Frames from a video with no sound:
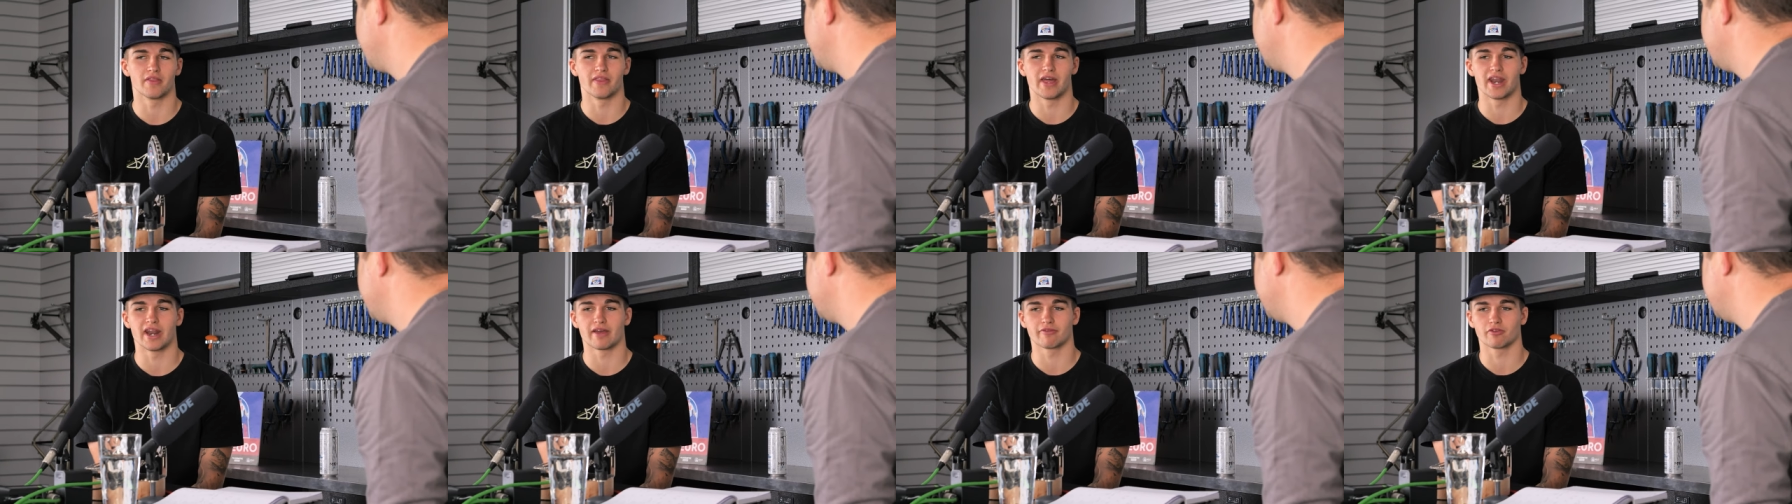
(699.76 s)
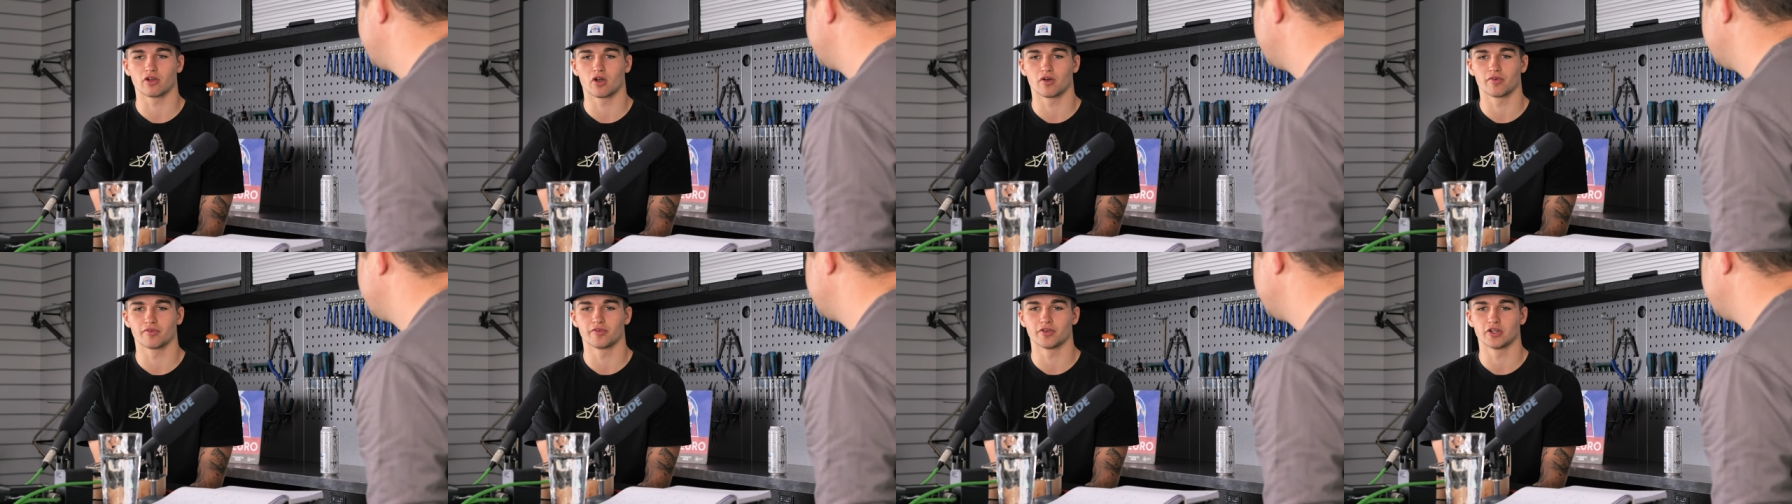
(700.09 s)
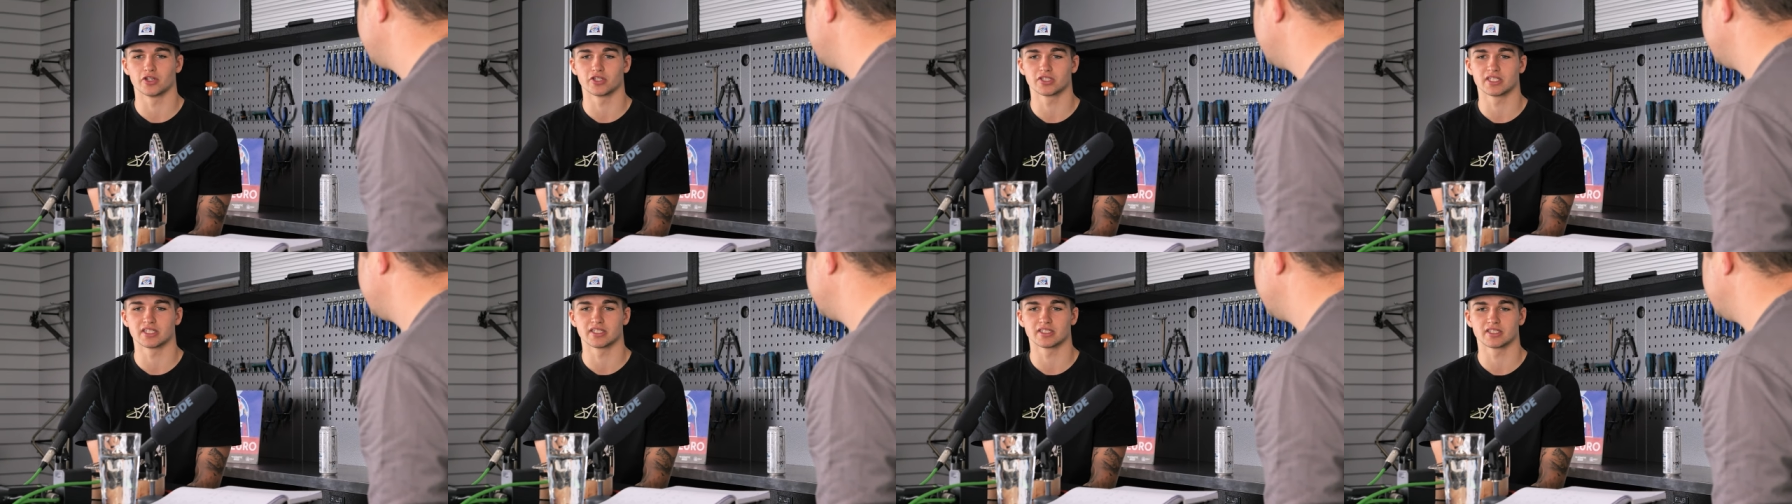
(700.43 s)
then I've got a
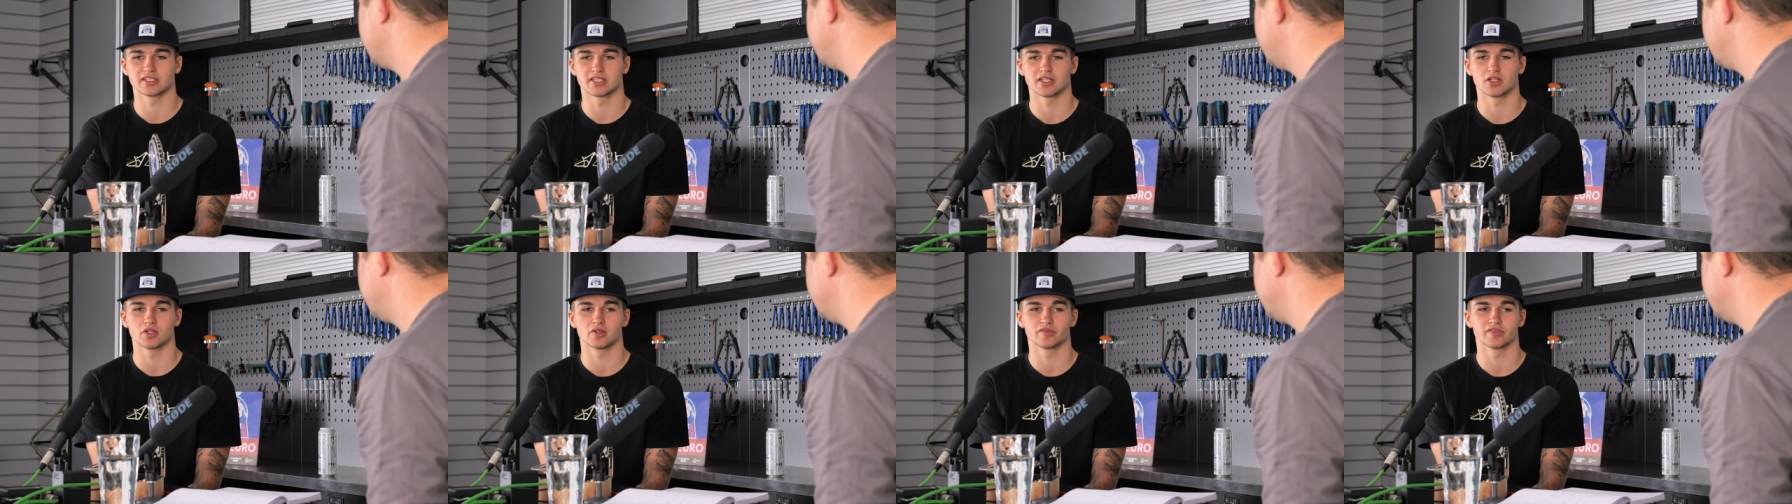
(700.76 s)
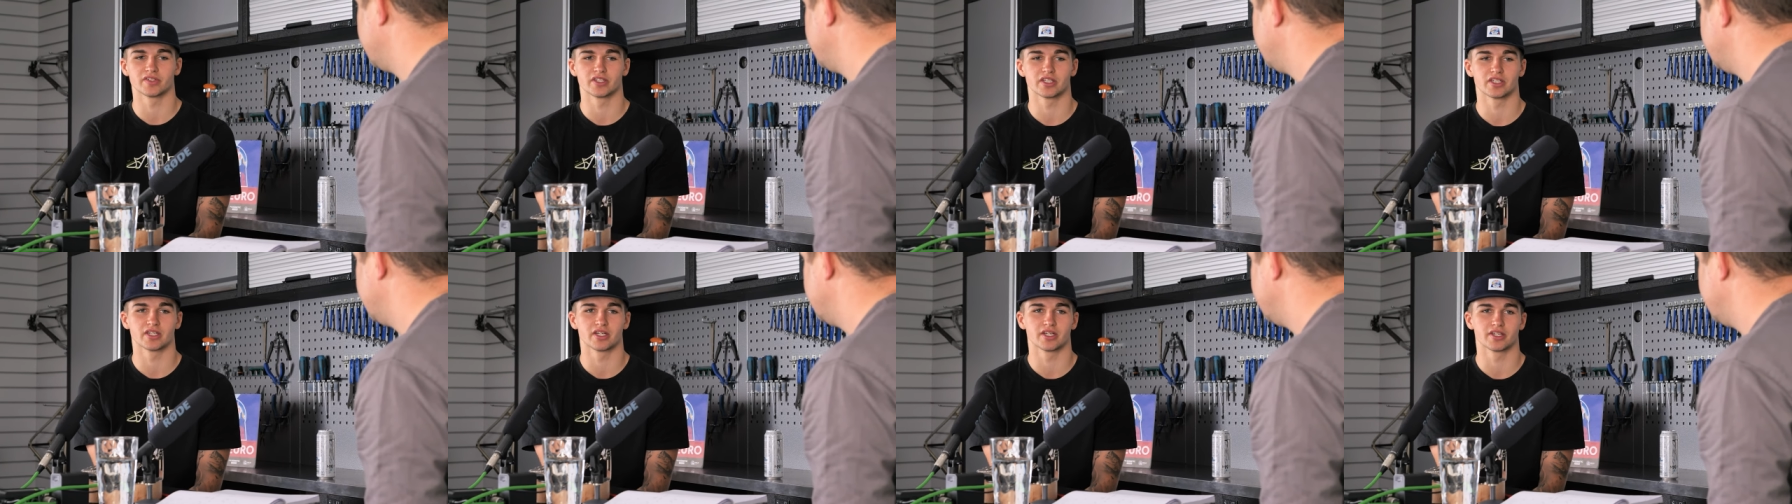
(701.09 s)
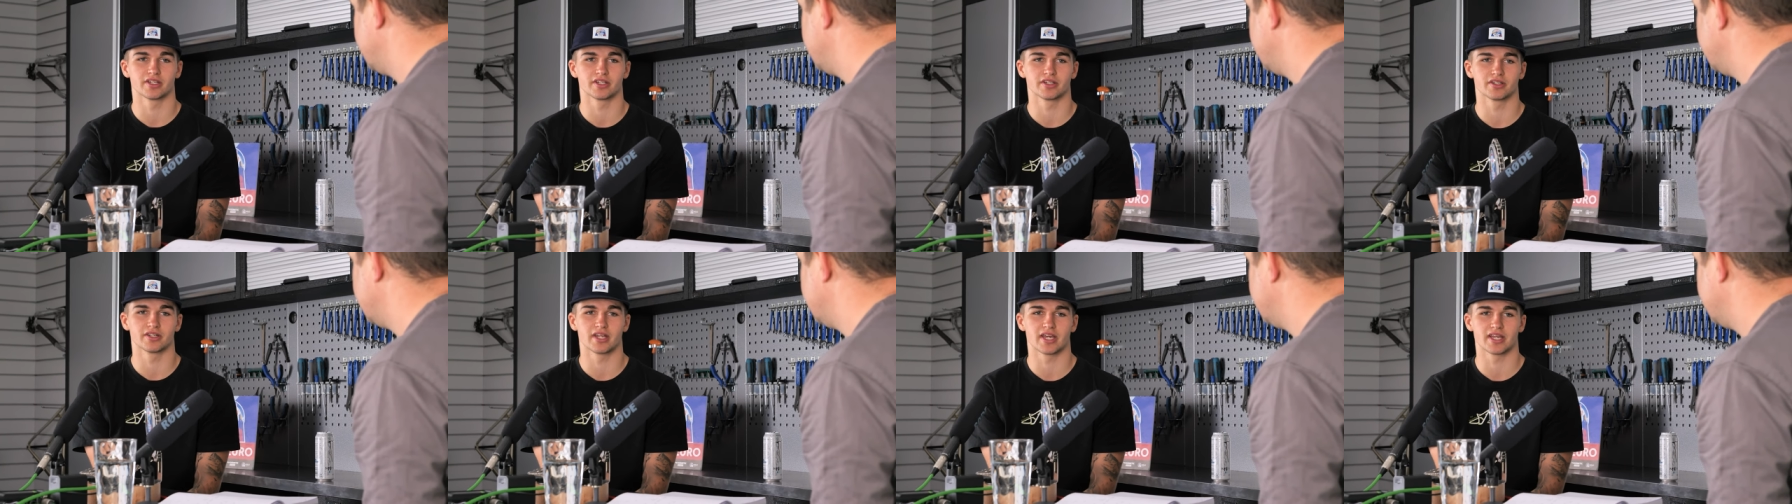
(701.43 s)
first in silver
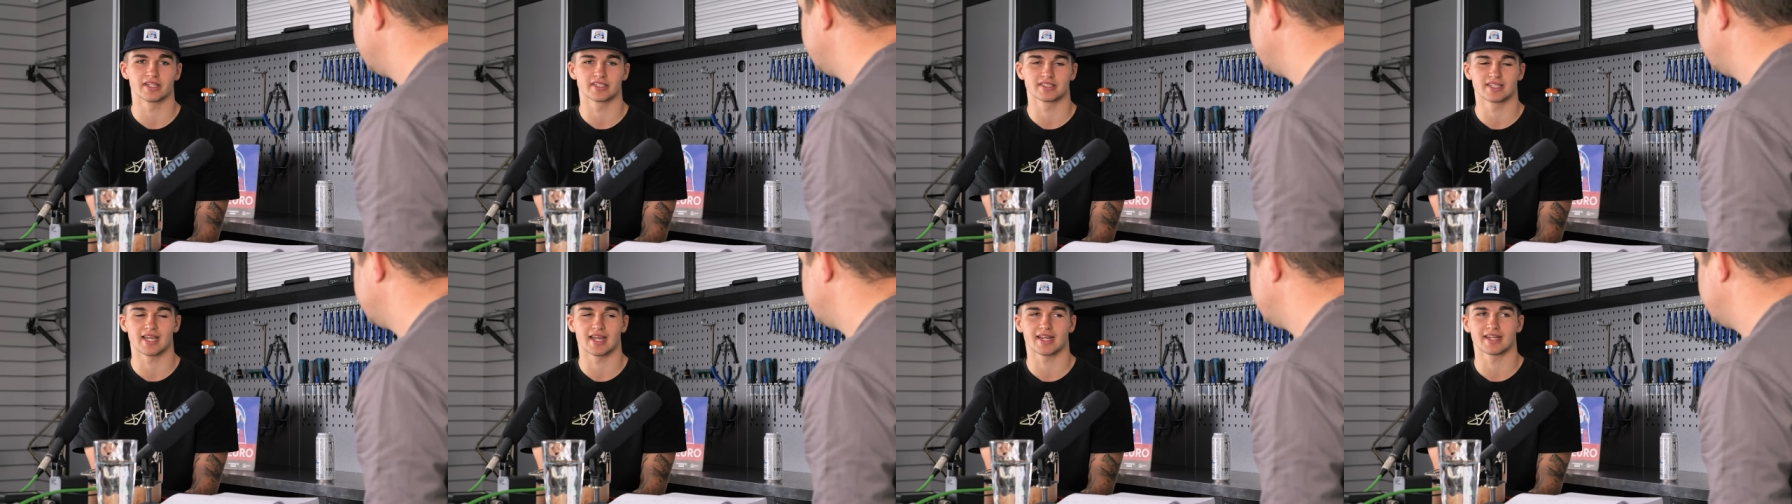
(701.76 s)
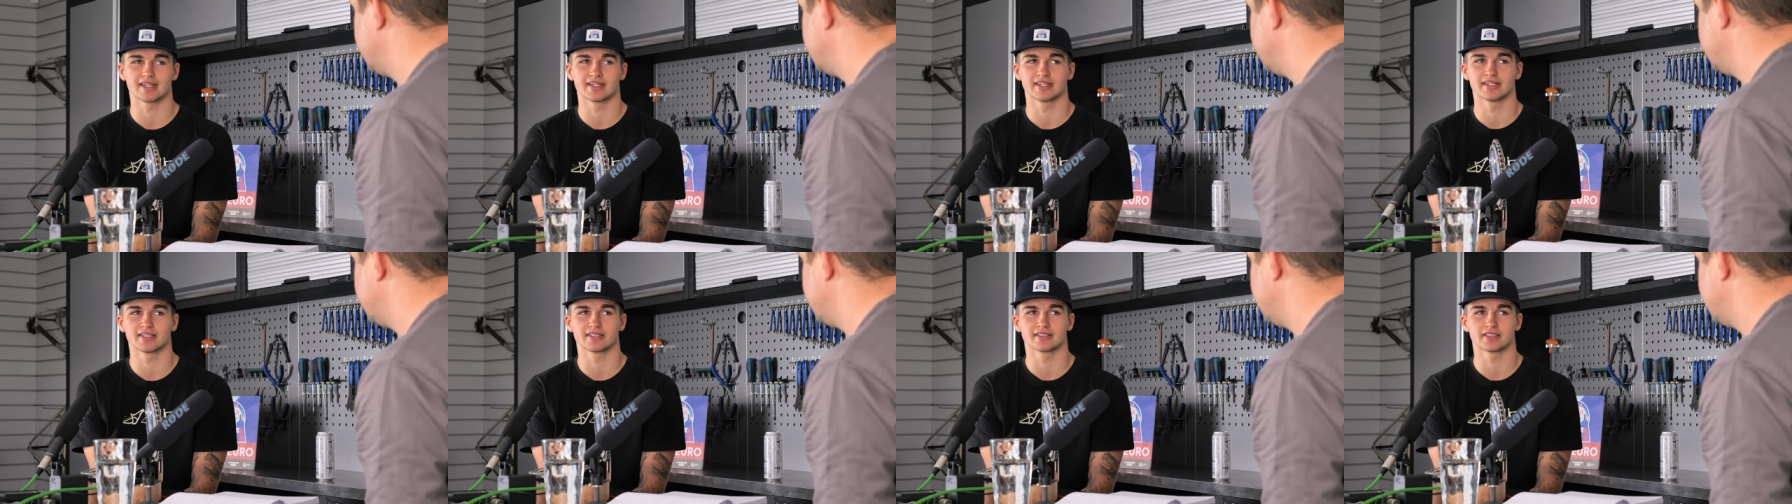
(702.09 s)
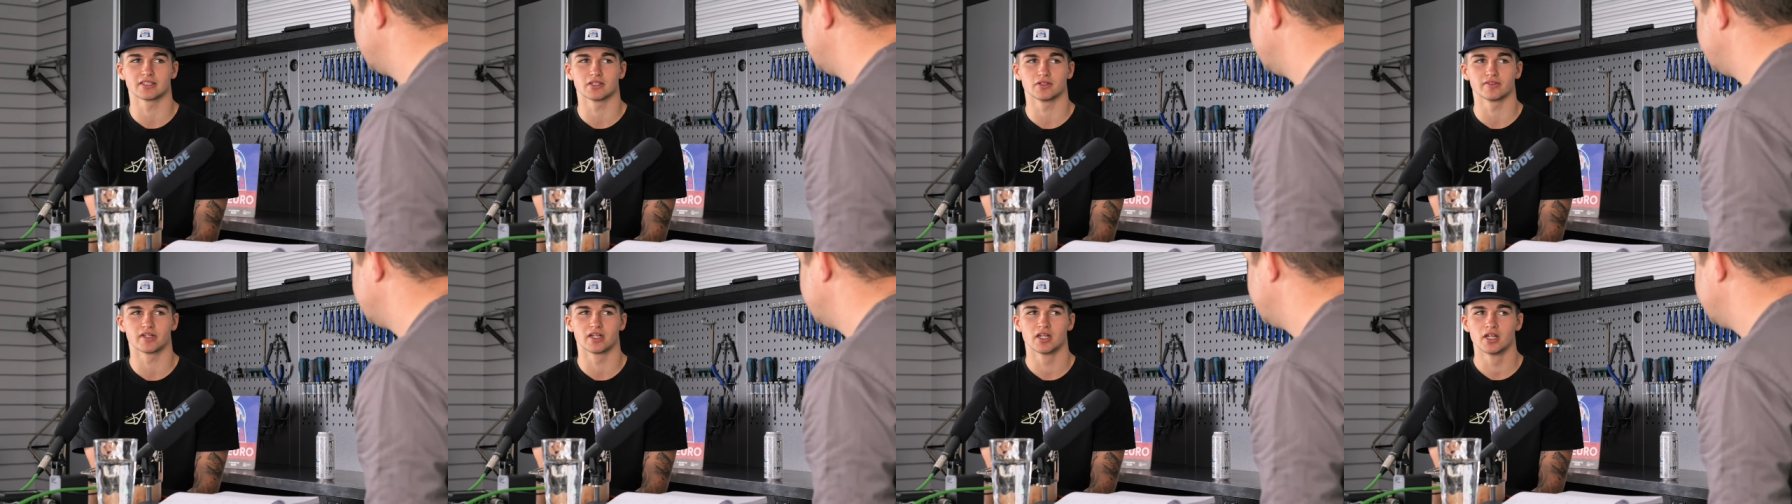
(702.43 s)
and a second in
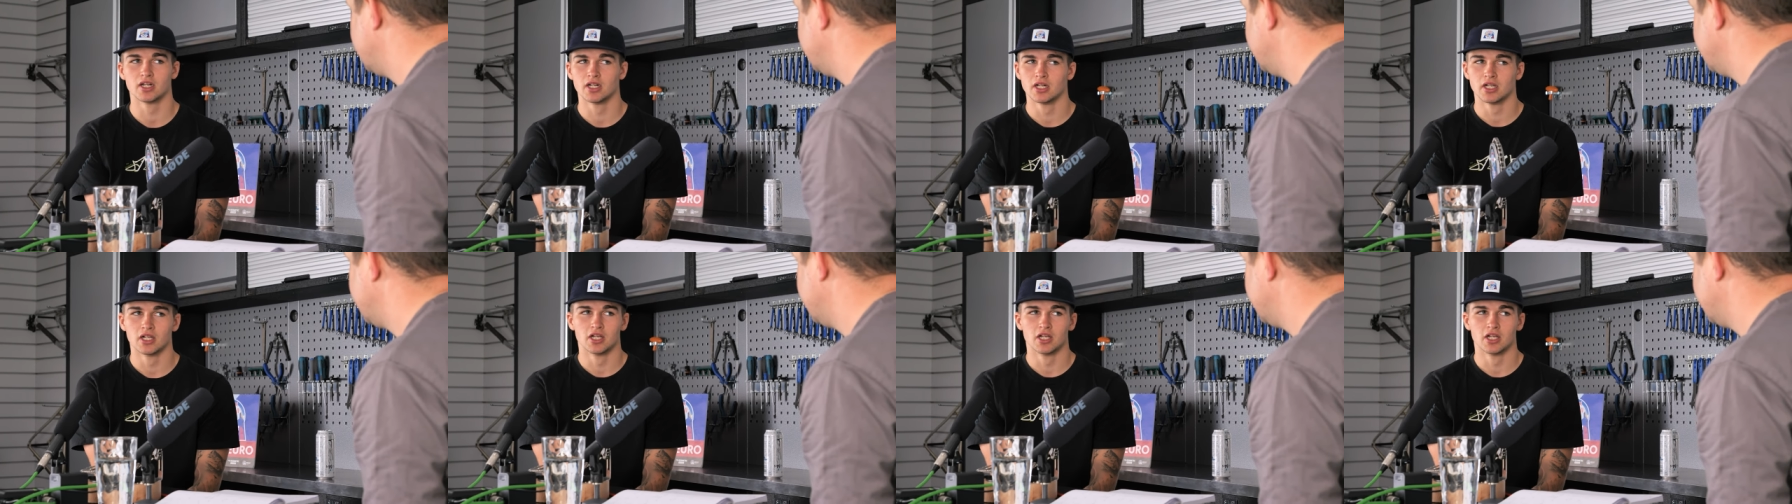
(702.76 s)
silver,